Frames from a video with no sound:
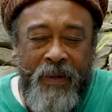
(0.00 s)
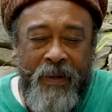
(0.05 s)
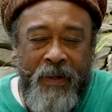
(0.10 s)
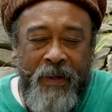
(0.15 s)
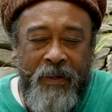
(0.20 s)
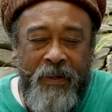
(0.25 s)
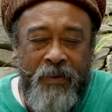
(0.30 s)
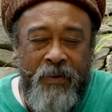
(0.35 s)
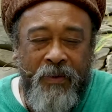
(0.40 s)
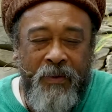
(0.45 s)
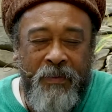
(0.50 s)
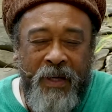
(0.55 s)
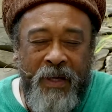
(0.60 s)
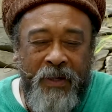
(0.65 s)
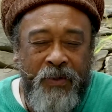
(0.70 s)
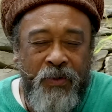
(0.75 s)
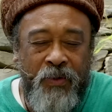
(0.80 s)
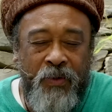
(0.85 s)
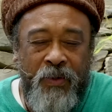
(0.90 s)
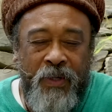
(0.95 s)
And to
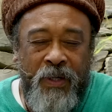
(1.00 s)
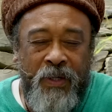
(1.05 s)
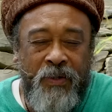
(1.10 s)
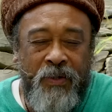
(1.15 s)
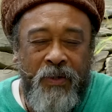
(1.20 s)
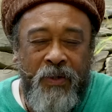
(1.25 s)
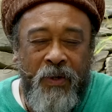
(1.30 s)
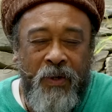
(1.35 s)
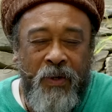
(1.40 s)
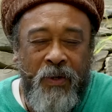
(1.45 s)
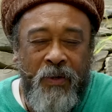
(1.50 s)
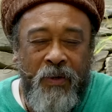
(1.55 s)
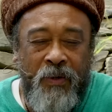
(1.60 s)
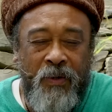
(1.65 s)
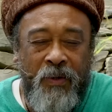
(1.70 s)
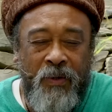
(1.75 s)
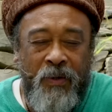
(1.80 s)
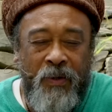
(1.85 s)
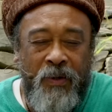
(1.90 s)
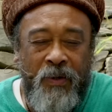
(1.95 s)
remind you that your
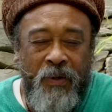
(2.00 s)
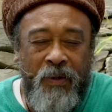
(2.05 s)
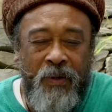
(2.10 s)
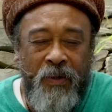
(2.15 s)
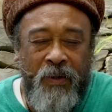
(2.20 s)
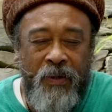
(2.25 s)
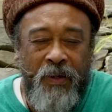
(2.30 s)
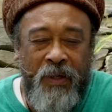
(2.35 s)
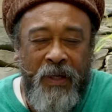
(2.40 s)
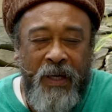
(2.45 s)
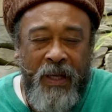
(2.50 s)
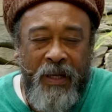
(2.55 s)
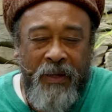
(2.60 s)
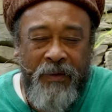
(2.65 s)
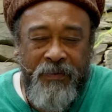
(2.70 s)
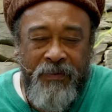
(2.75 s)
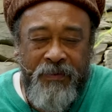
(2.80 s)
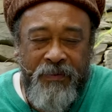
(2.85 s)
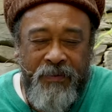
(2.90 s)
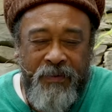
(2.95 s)

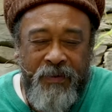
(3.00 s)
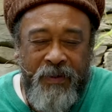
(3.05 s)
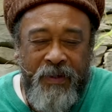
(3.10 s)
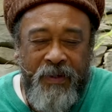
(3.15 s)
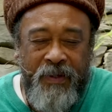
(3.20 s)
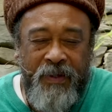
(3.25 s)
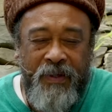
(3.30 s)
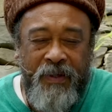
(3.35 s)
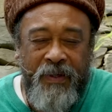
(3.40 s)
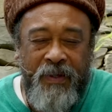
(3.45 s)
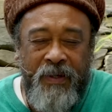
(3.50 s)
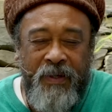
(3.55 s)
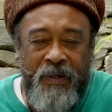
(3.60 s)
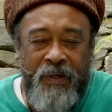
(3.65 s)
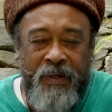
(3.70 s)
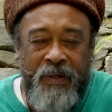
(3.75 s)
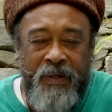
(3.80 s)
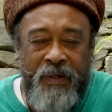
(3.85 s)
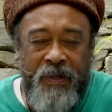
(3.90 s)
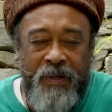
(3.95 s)
life
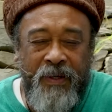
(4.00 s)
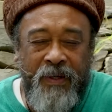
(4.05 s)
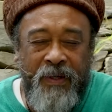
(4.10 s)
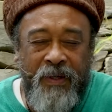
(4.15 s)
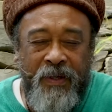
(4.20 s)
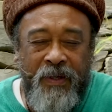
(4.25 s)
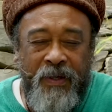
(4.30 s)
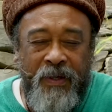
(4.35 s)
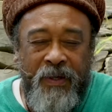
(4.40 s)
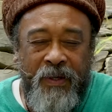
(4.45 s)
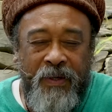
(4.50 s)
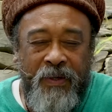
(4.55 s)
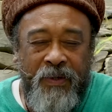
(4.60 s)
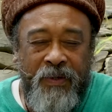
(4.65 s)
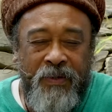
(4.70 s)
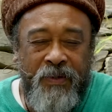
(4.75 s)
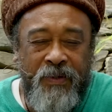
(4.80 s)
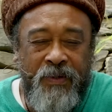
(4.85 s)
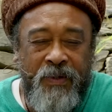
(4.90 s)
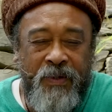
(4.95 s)

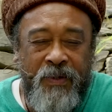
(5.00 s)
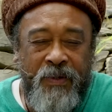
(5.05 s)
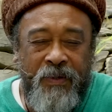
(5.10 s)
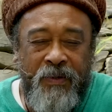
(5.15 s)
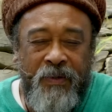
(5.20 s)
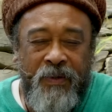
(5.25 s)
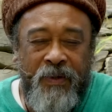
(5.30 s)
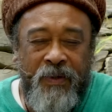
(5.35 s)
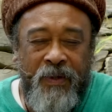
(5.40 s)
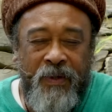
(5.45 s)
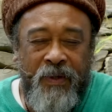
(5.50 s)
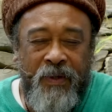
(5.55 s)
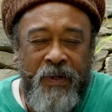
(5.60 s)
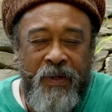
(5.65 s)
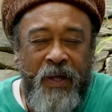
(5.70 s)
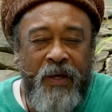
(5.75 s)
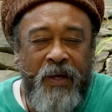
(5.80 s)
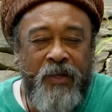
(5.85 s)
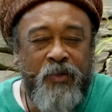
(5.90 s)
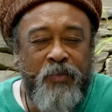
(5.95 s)
is uh, the
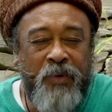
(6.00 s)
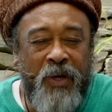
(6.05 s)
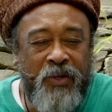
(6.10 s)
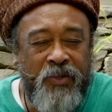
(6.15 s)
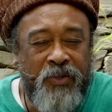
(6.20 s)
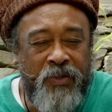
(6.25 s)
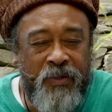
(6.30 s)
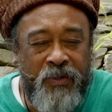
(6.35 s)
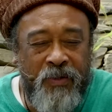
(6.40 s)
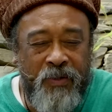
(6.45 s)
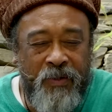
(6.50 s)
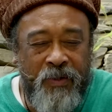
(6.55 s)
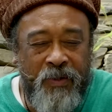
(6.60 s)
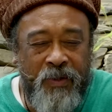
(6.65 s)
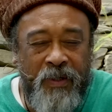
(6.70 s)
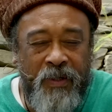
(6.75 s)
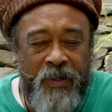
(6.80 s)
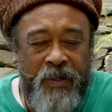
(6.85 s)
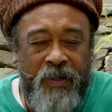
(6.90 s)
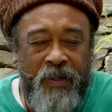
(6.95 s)
expression
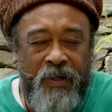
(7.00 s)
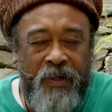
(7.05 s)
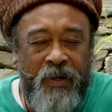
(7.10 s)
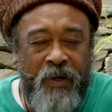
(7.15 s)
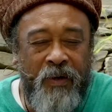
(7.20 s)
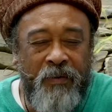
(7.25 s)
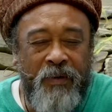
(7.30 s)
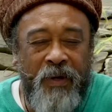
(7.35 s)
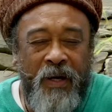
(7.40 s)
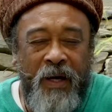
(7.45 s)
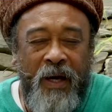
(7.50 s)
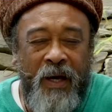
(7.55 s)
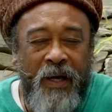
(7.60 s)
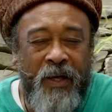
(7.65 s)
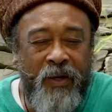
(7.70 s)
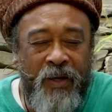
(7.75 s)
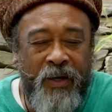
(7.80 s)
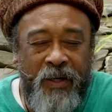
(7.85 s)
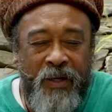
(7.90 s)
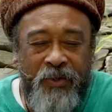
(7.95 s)
of a
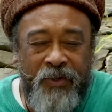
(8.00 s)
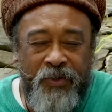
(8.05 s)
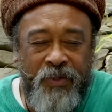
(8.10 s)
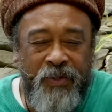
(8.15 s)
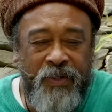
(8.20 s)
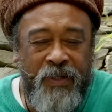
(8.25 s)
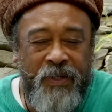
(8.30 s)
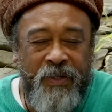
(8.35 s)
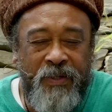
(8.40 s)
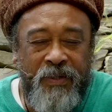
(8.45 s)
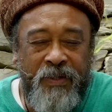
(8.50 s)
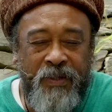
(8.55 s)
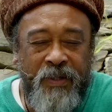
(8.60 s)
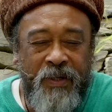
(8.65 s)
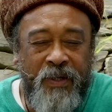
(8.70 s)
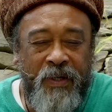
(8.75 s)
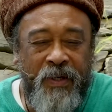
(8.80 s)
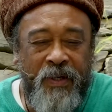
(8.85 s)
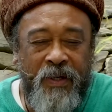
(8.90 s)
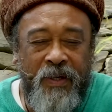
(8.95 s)
higher consciousness,
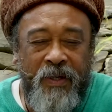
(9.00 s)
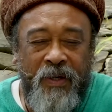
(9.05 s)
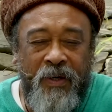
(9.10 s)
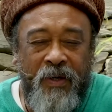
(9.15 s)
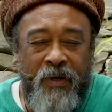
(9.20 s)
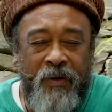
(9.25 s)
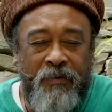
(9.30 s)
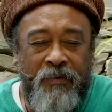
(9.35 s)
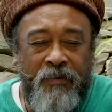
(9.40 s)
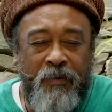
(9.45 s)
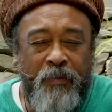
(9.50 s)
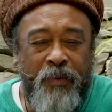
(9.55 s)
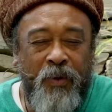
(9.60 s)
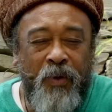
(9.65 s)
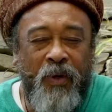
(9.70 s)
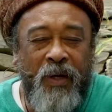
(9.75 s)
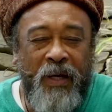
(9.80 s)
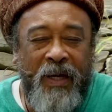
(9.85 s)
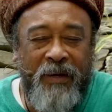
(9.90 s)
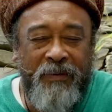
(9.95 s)
of
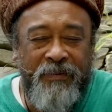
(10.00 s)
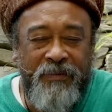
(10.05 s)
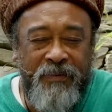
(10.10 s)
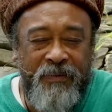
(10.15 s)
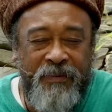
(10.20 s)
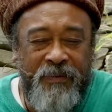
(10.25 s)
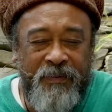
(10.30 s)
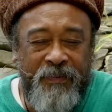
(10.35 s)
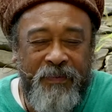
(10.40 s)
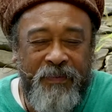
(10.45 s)
pure love.